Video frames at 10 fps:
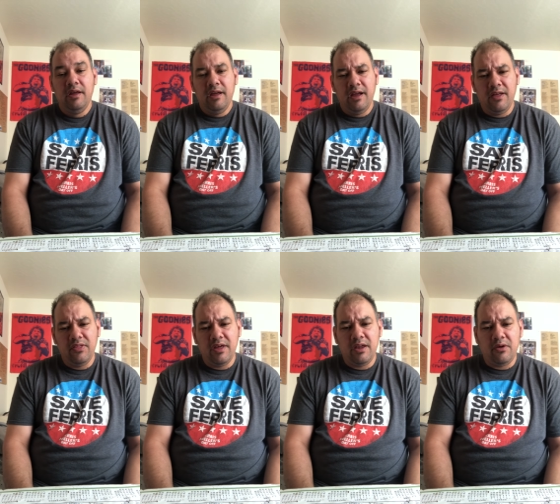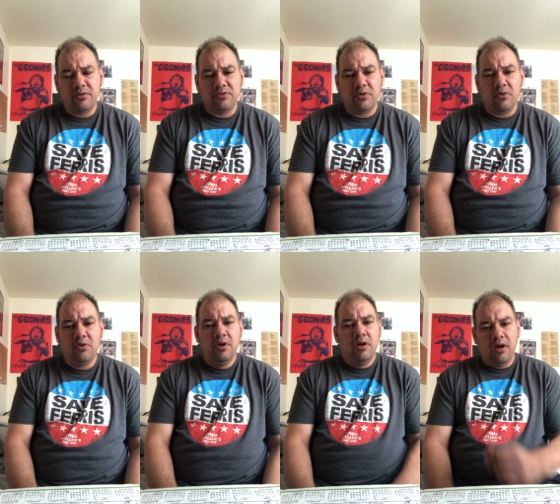and then also
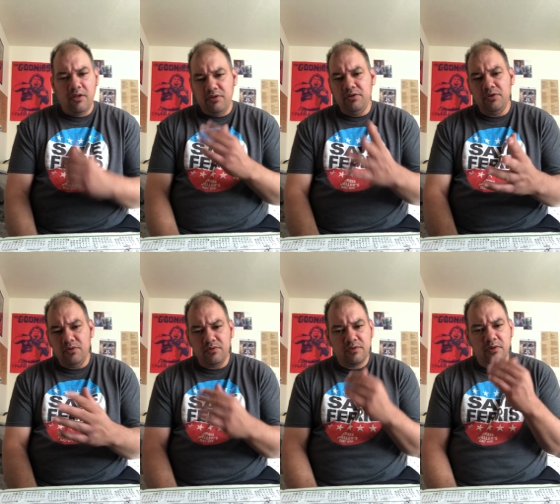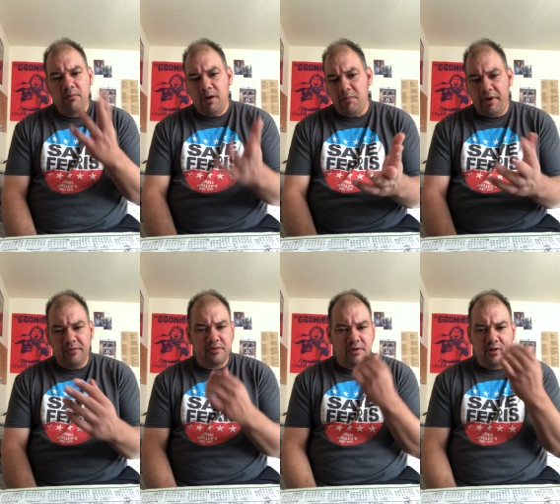uh, the news, my
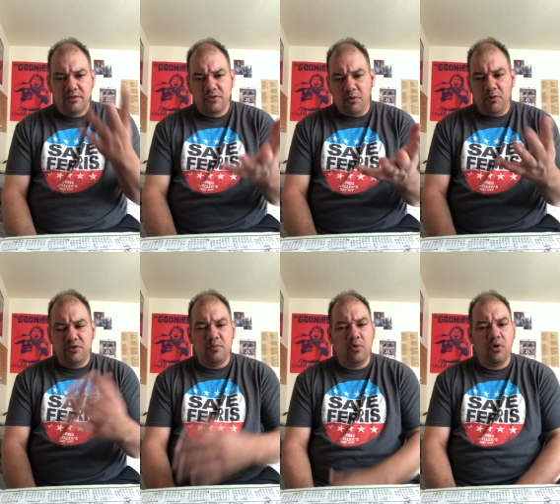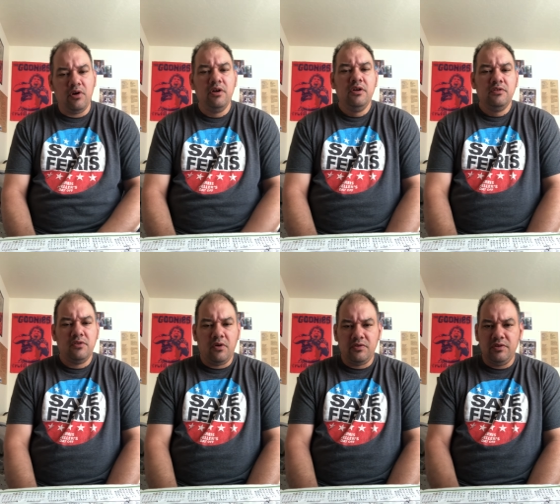bounty, so much more.
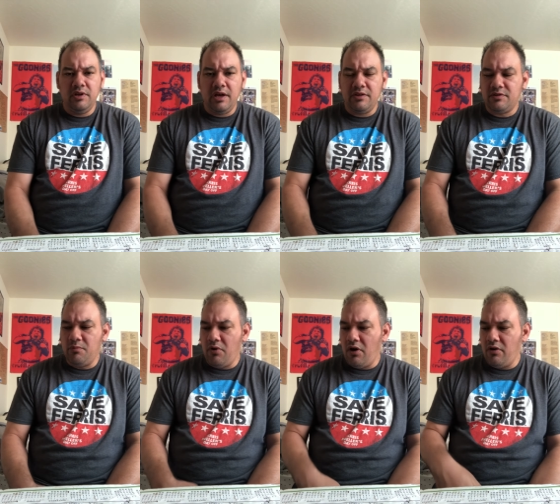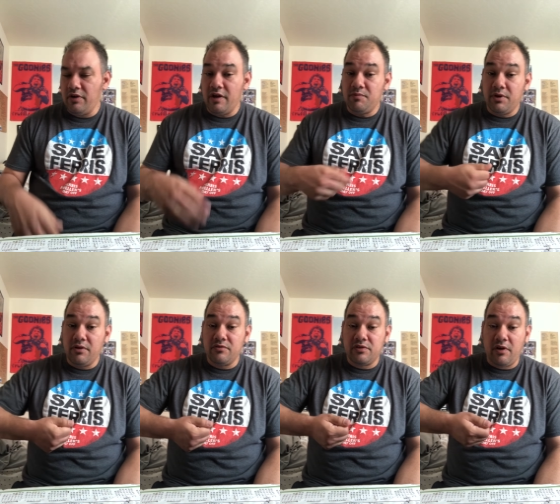So I'll see you guys tomorrow. You guys be good
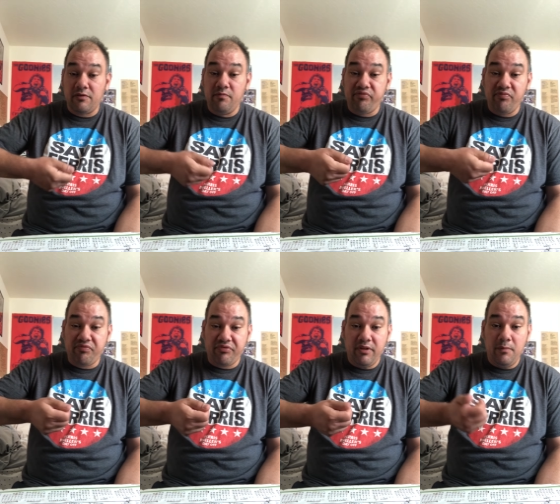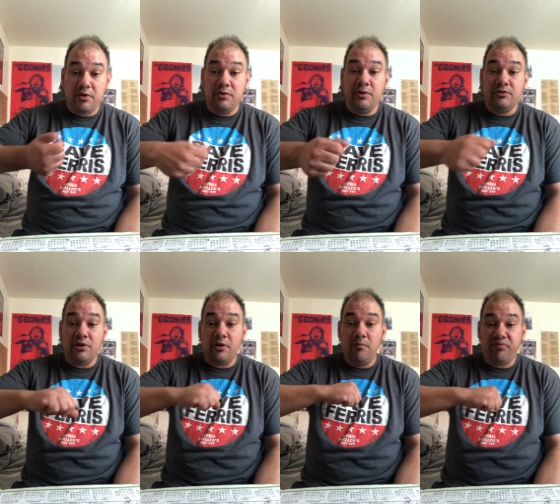to yourselves and be good to each
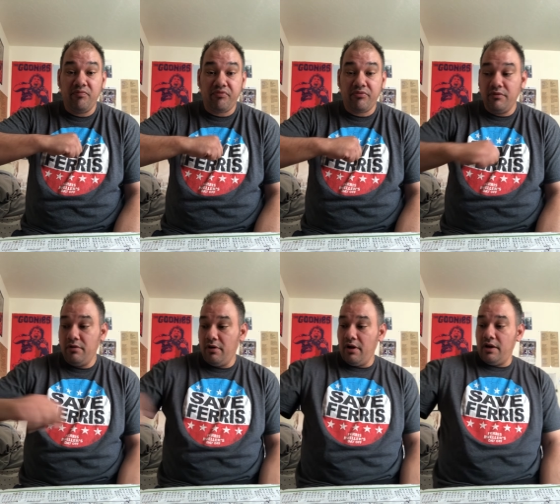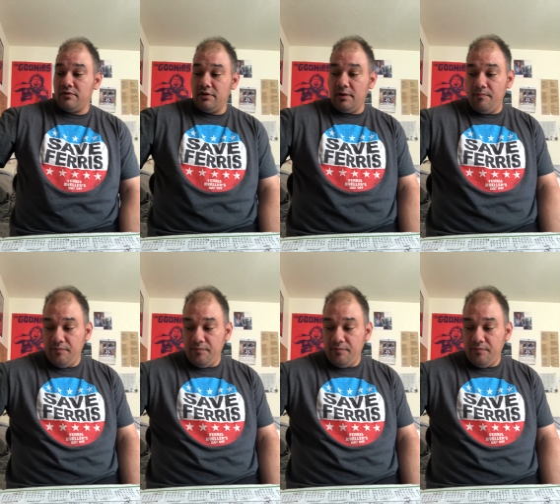other. All right, see ya.